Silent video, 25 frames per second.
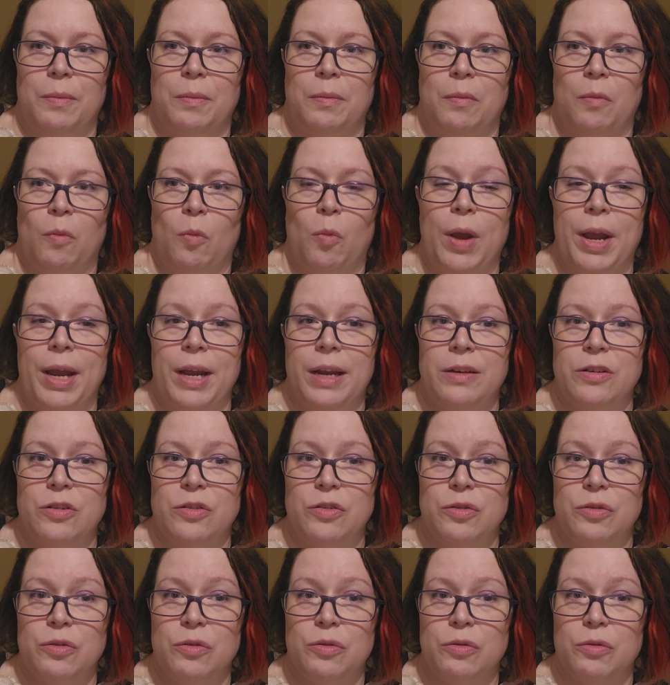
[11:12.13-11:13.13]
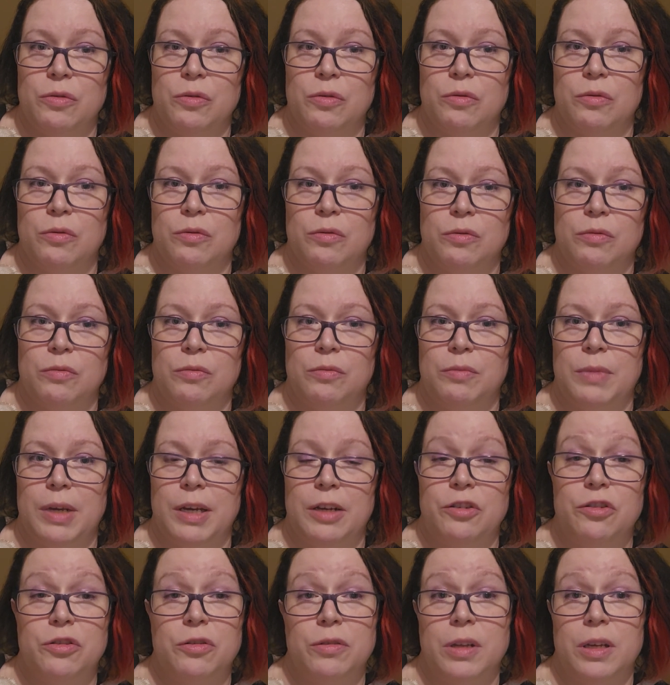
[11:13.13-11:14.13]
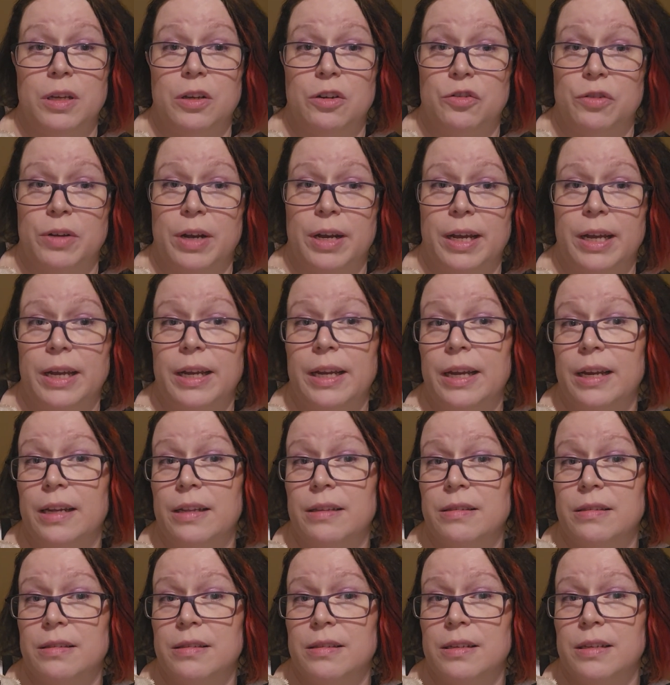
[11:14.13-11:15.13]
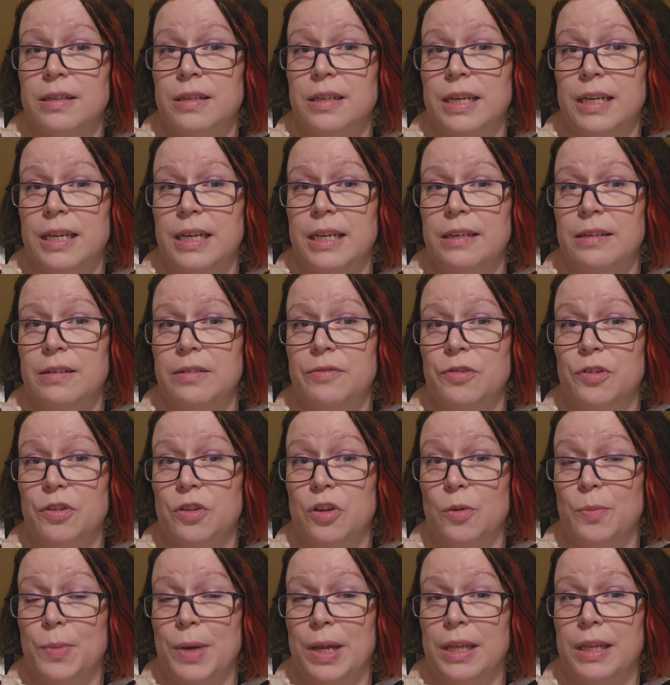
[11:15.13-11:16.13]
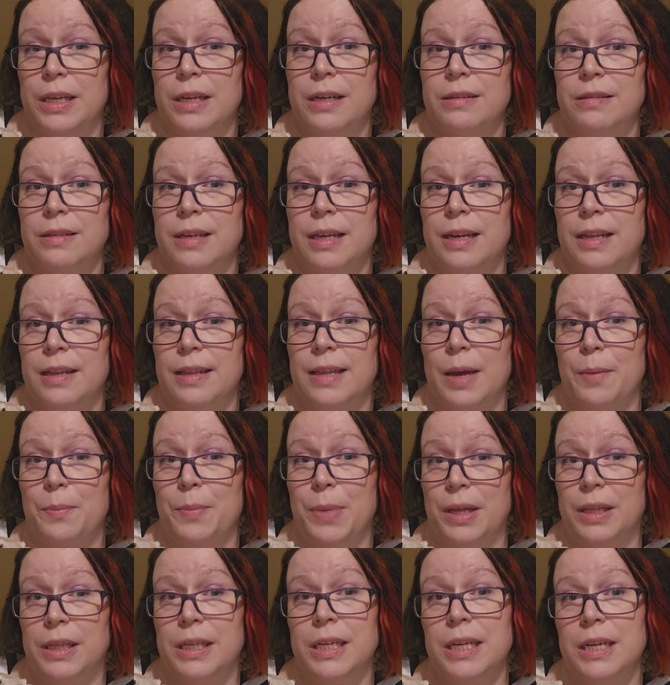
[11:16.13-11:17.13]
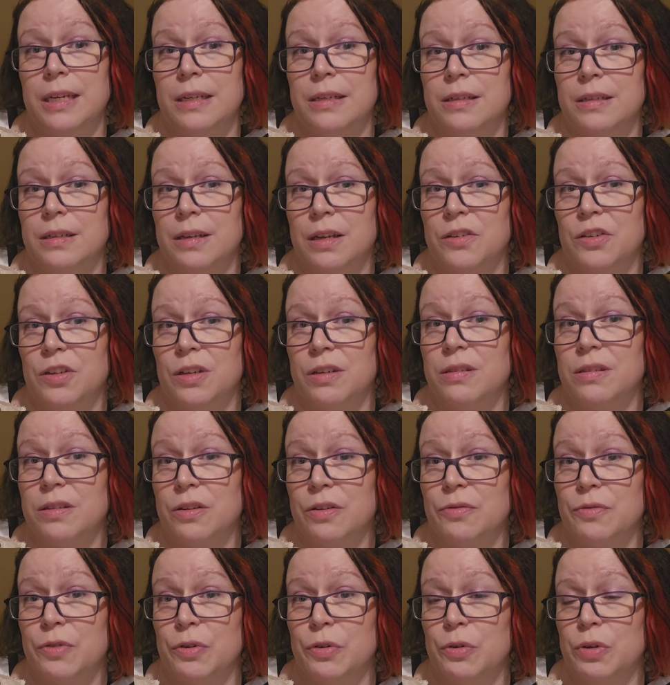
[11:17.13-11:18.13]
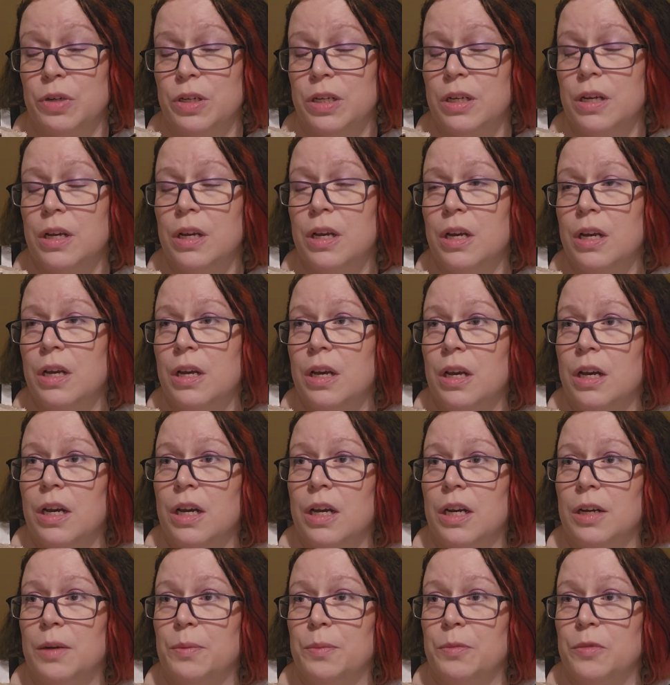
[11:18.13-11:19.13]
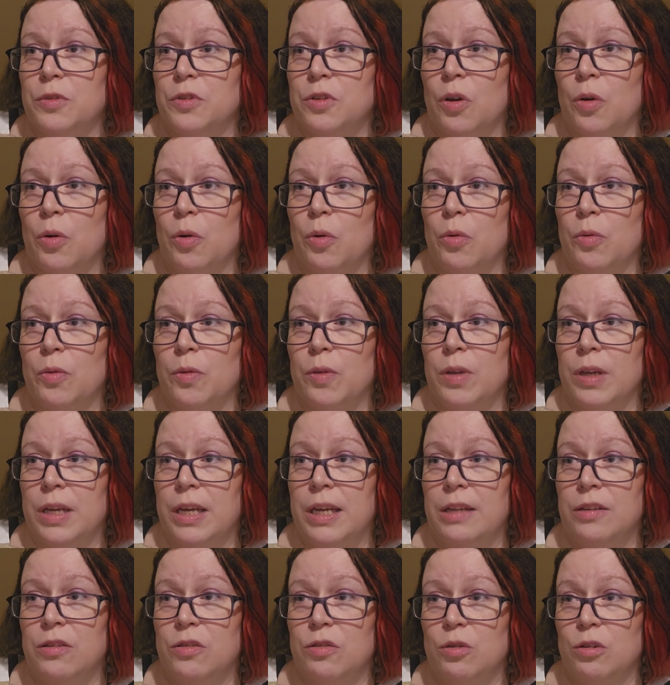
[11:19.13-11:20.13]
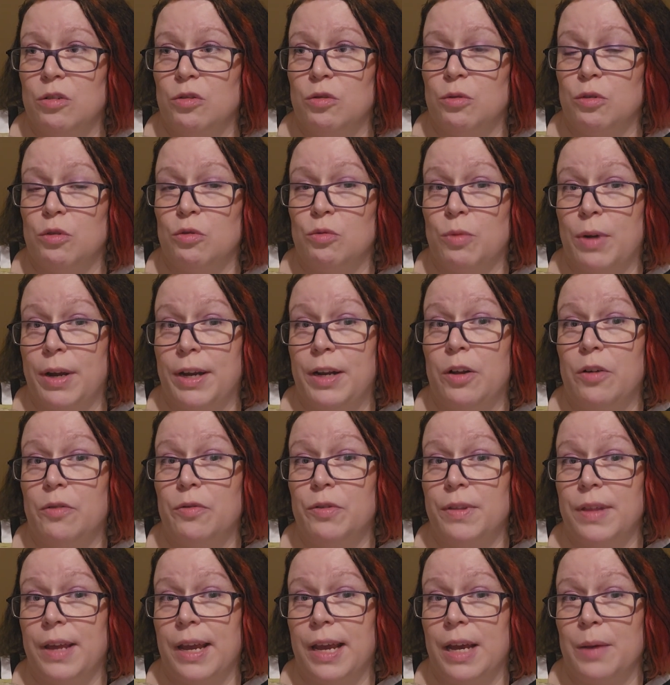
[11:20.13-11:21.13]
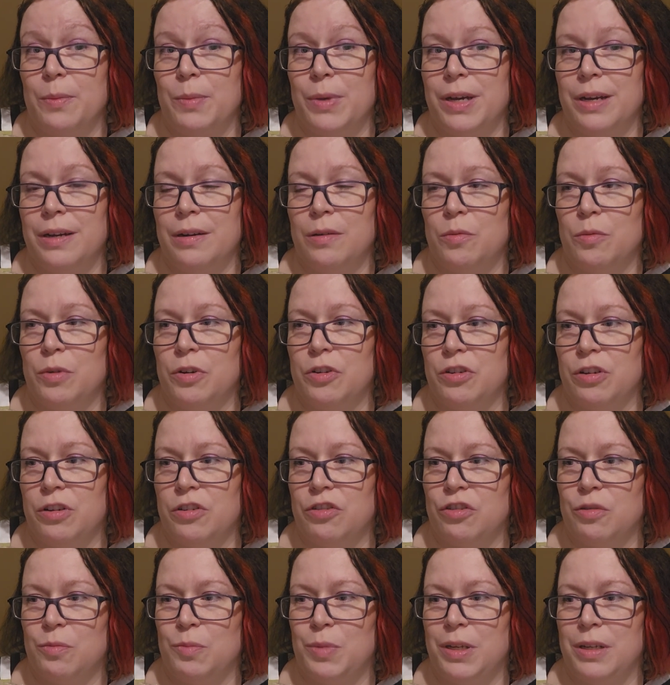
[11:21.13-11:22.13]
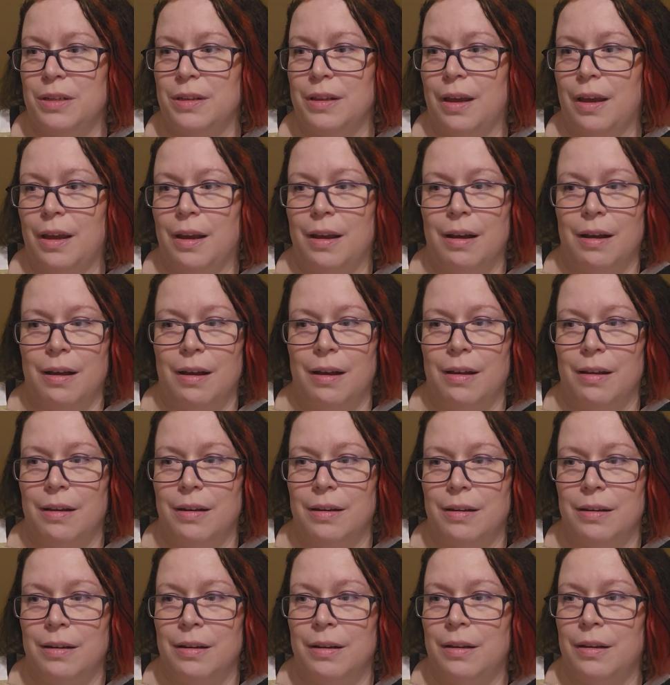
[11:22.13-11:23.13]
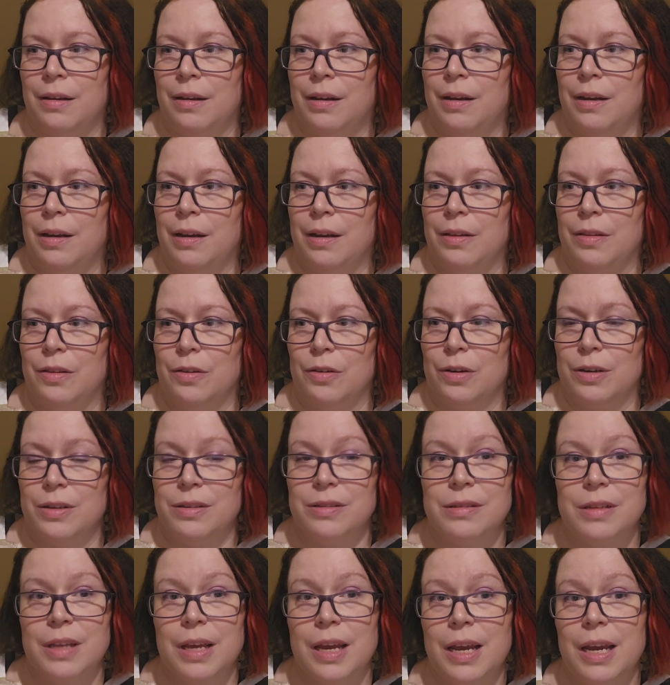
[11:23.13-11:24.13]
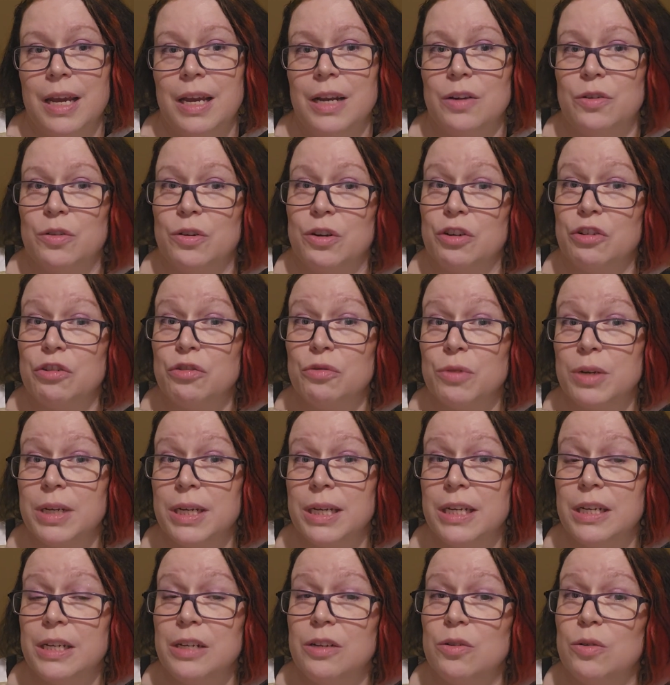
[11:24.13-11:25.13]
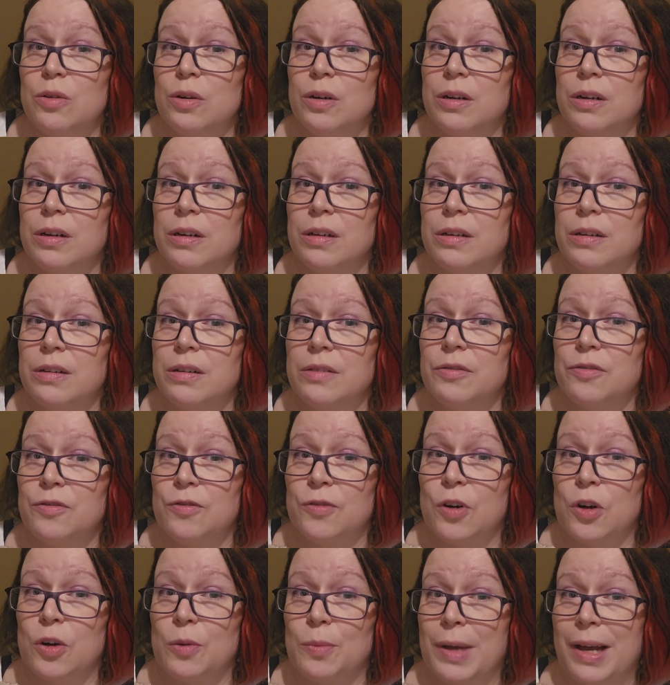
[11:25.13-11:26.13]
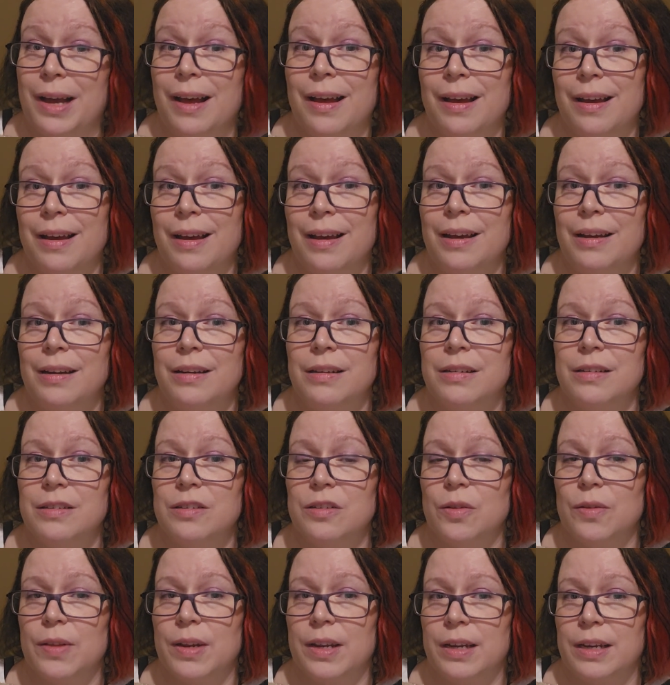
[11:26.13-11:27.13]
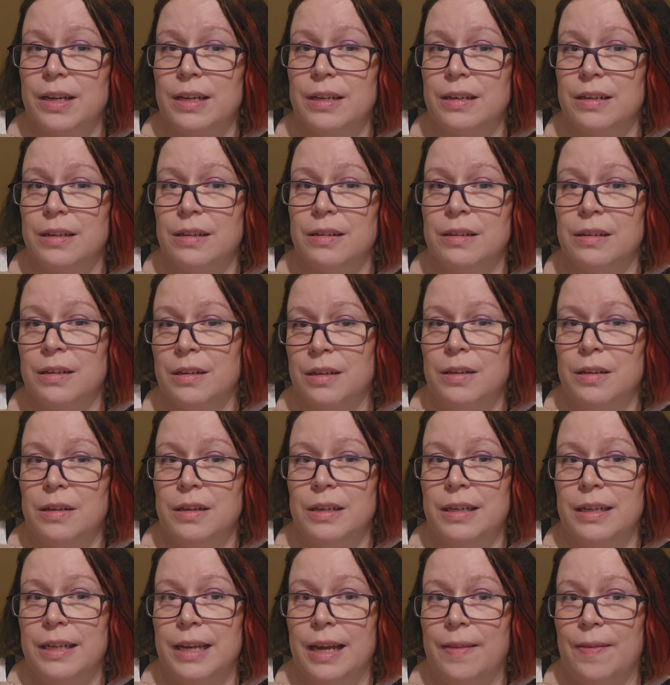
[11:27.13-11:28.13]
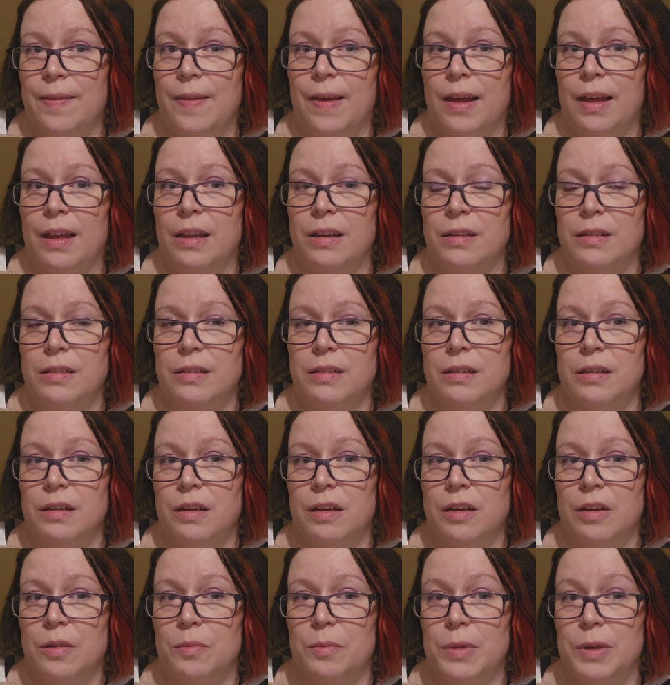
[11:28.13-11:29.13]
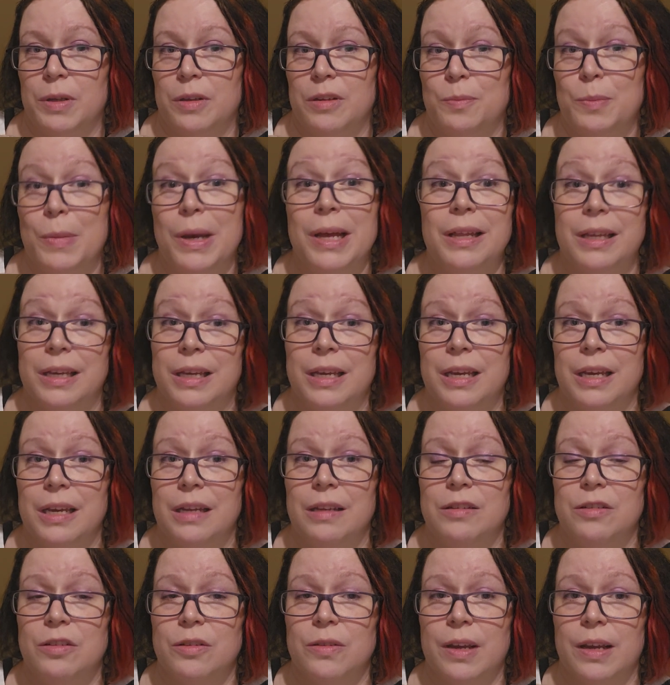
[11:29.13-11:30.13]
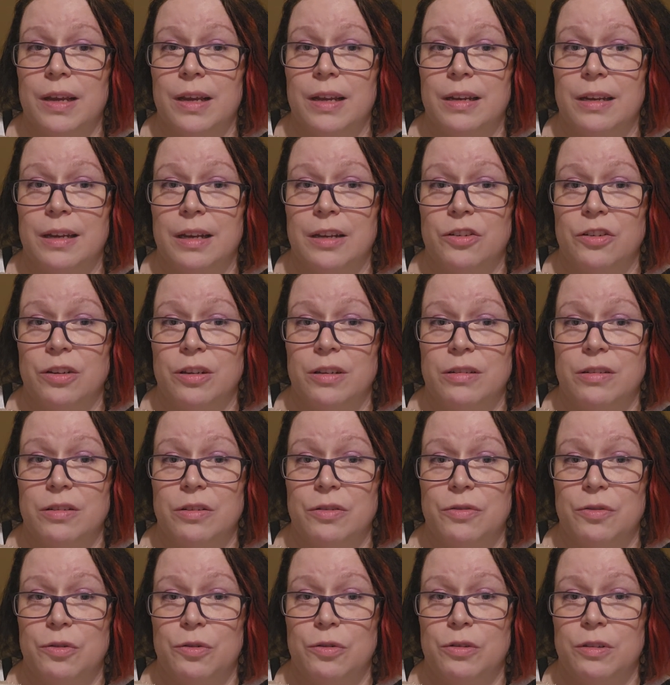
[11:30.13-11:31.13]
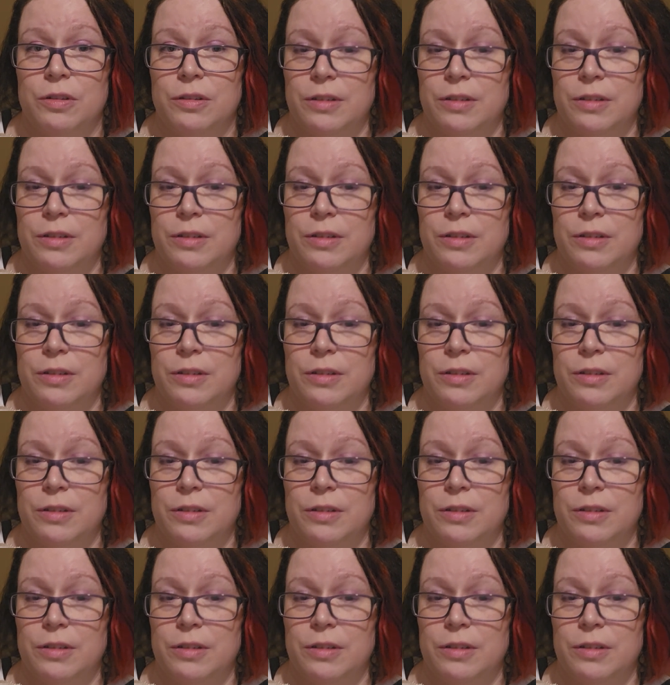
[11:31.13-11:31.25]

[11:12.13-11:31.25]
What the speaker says: way to make sure that your dragon gets heat for their belly, because they need that belly heat to digest their food. So the heat source was right over the hammock, which it should be like on either a slate or a tree or a firm hide, so that it can get that belly heat so they can digest their food.